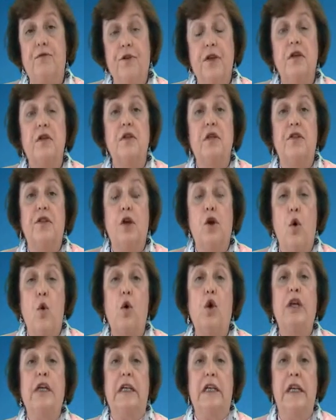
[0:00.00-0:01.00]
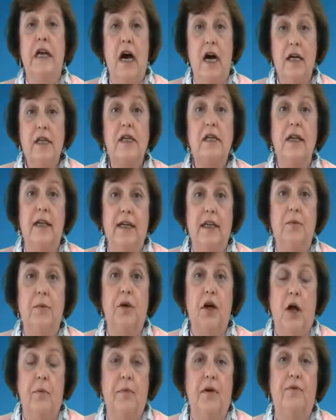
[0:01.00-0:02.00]
feels that the court does need to
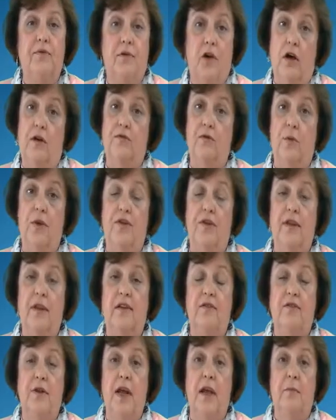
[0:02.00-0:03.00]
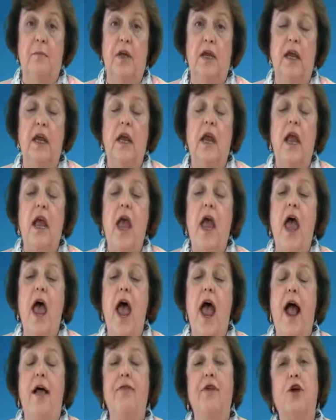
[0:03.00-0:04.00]
become involved with this family,
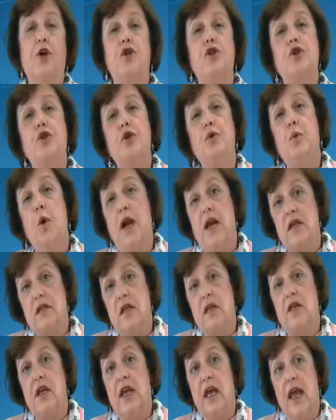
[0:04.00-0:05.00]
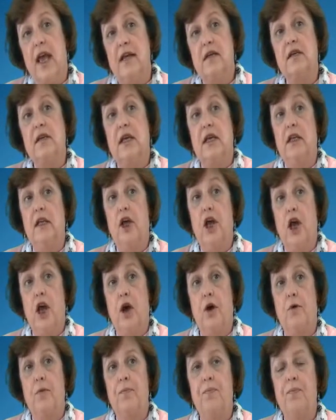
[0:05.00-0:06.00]
and there are 2 ways that the case can
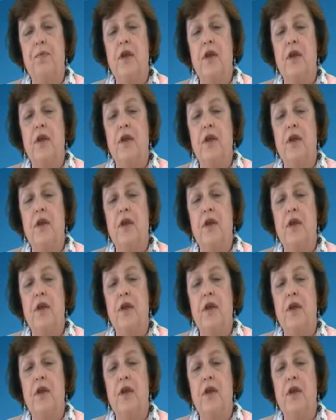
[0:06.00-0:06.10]
go.